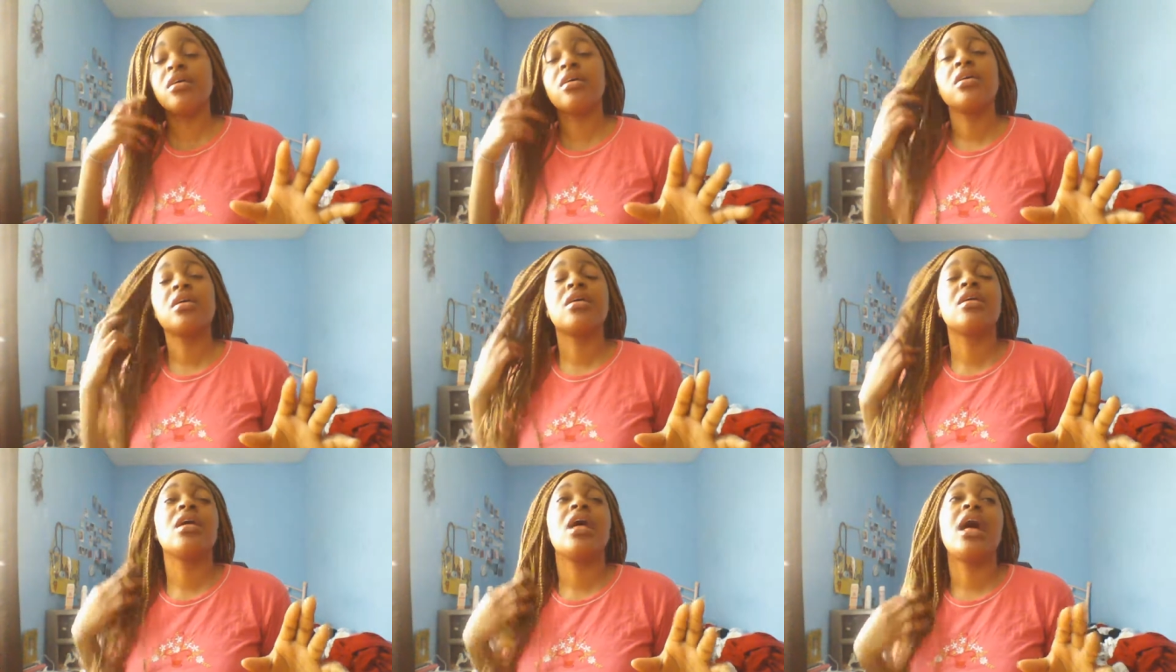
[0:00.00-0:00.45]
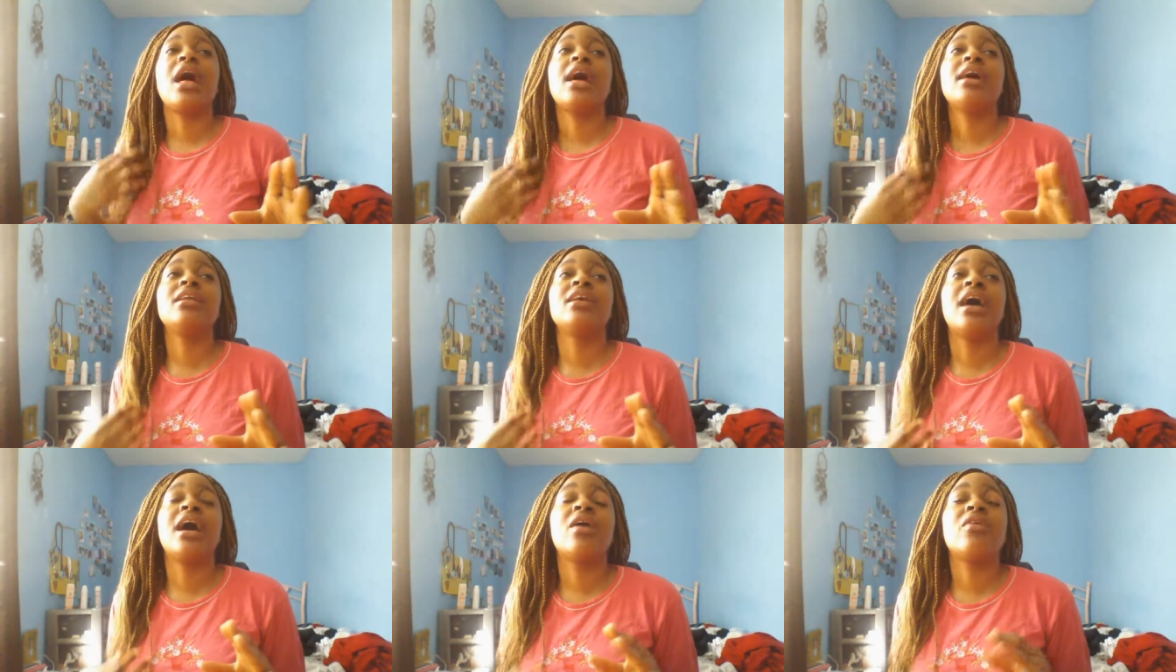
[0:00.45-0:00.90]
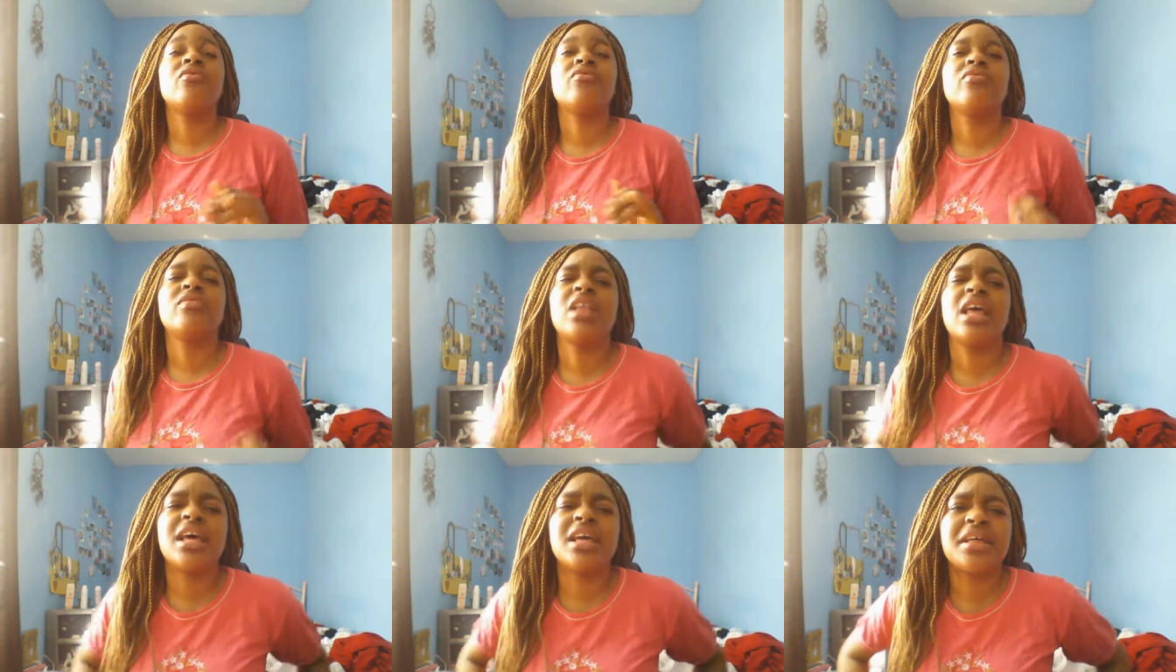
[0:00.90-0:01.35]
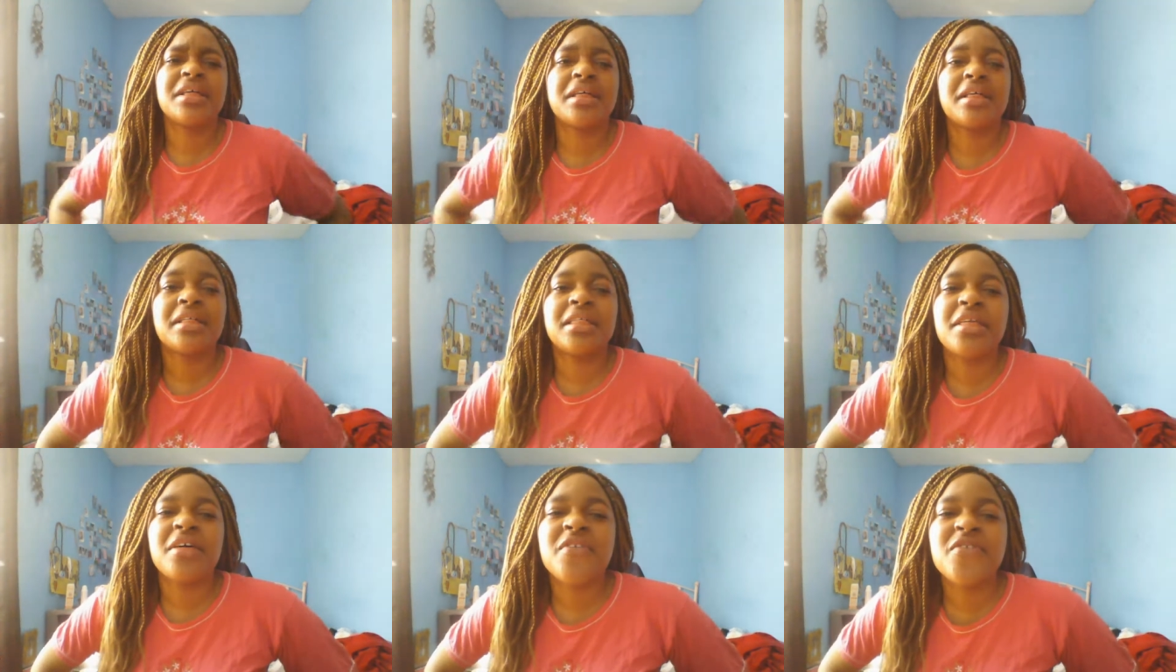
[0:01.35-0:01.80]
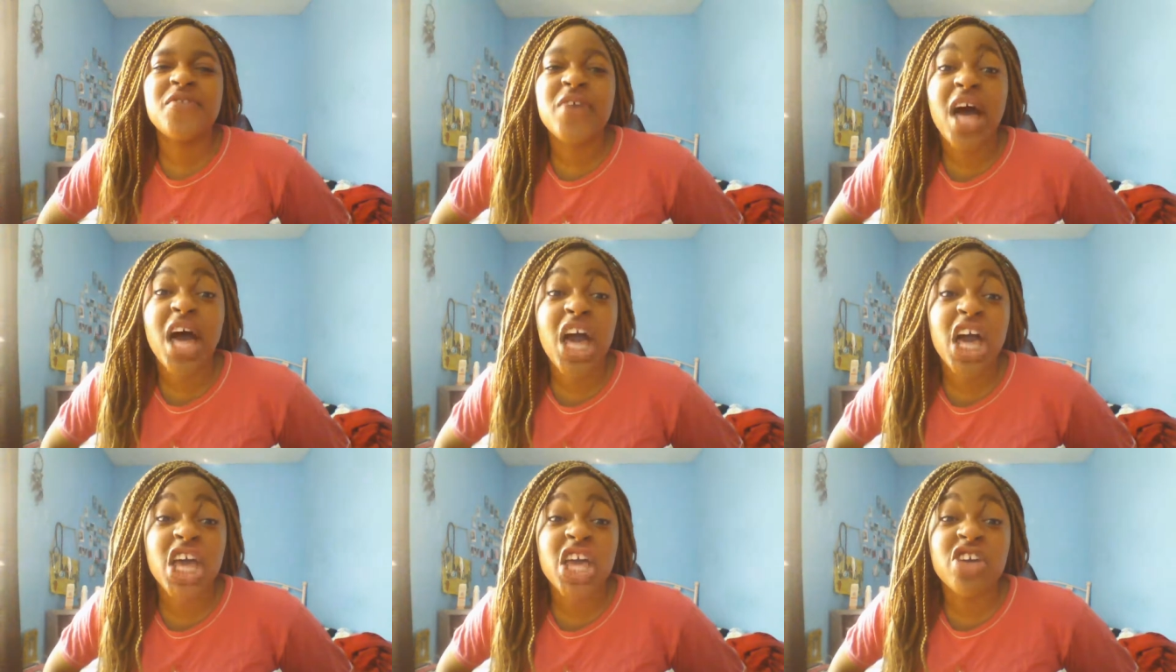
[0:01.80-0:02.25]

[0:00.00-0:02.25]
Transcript: I had it out for like five,